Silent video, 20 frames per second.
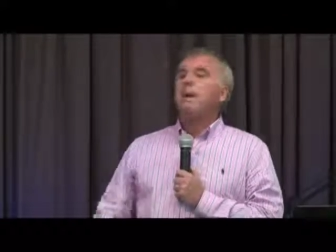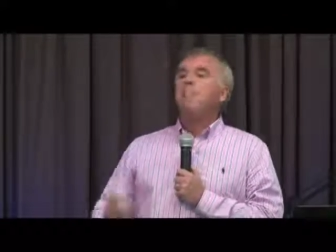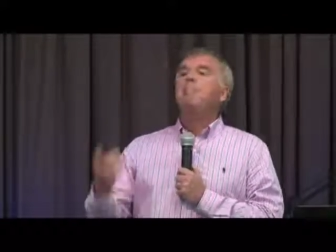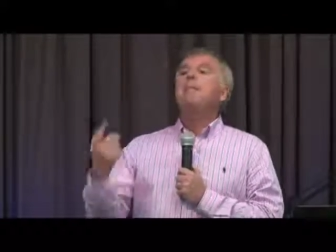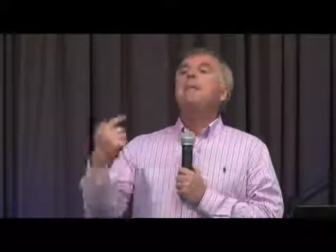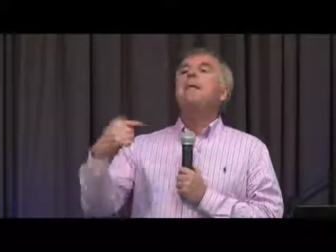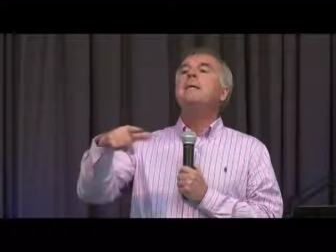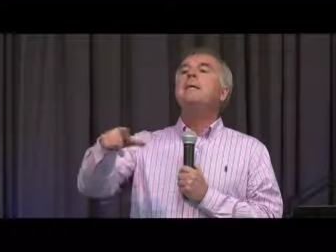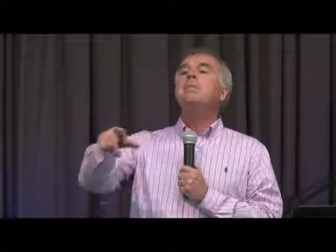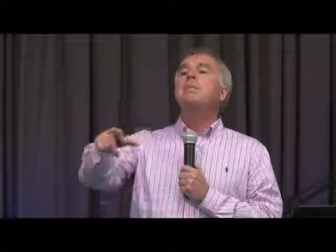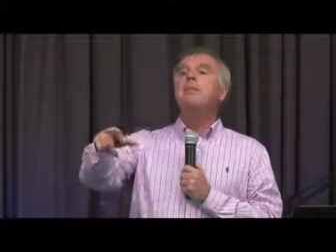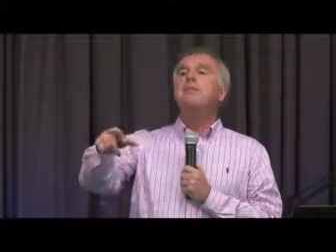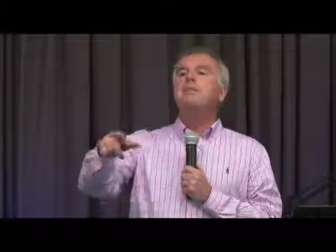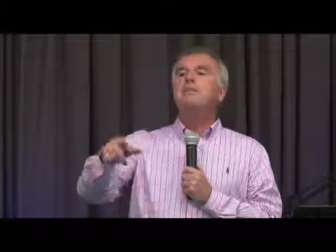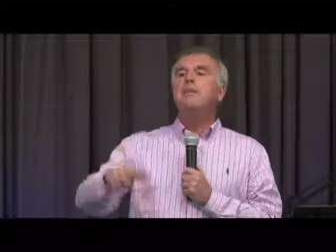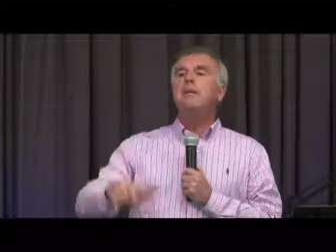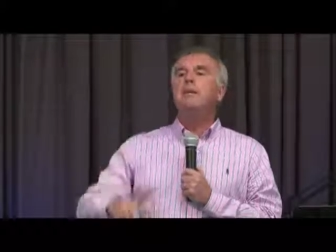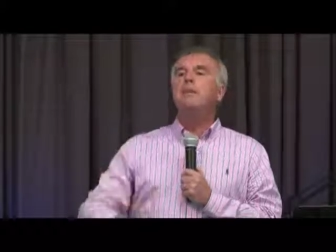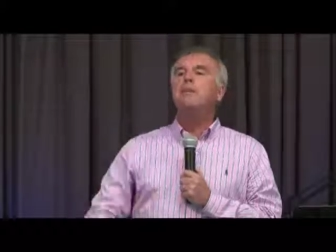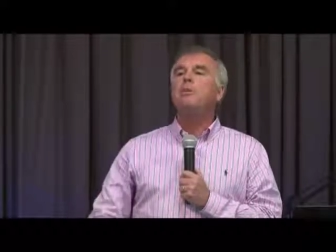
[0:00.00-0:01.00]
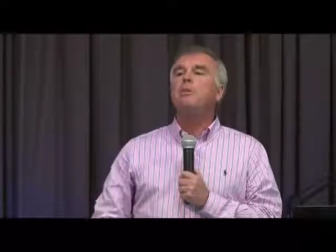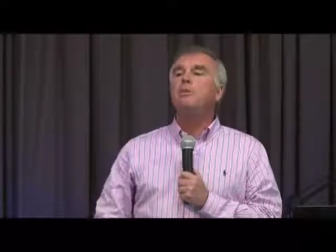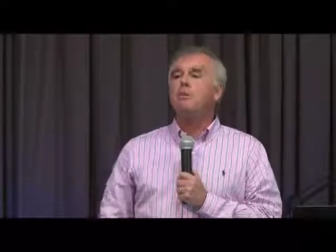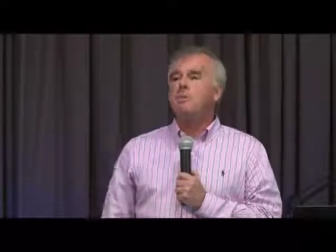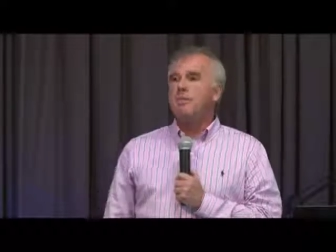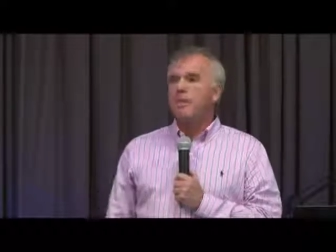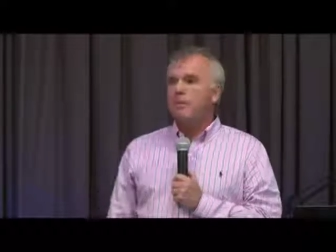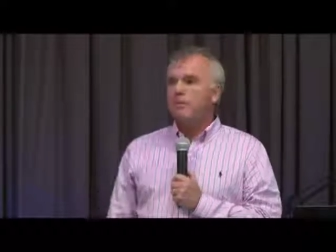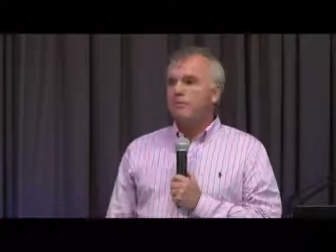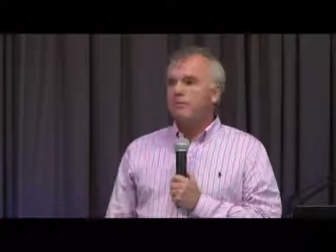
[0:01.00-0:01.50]
please reveal
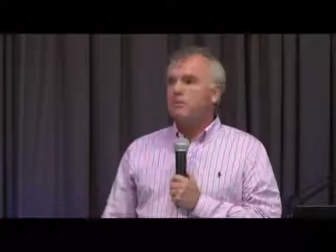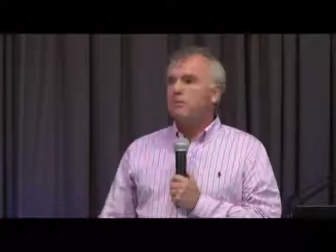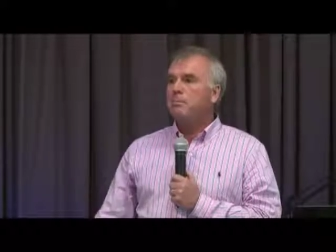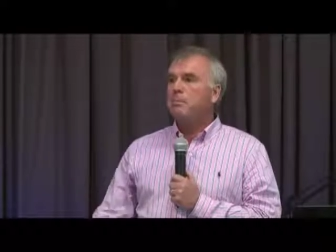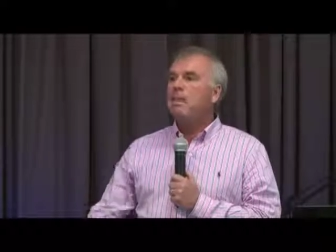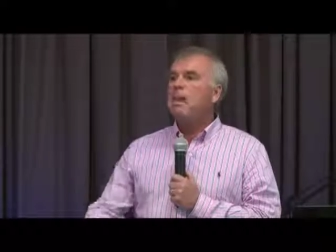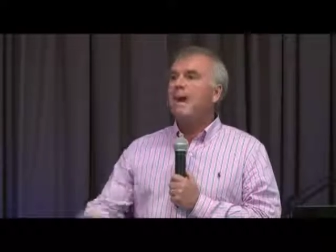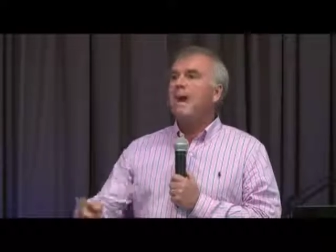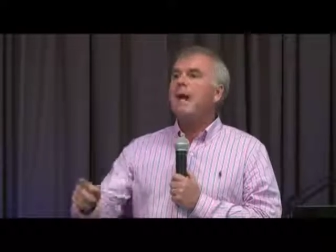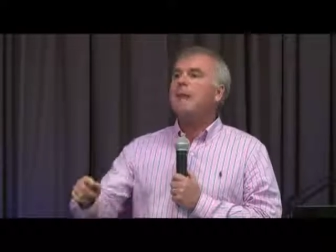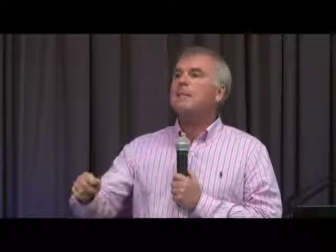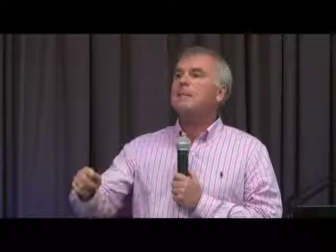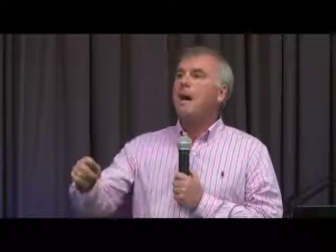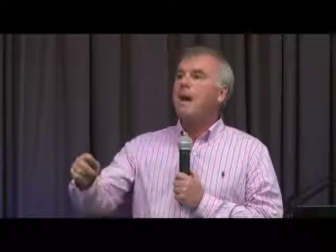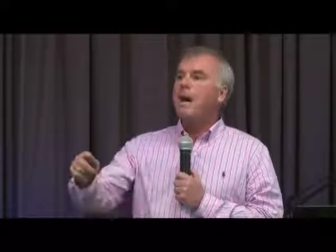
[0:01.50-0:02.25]
yourself to me and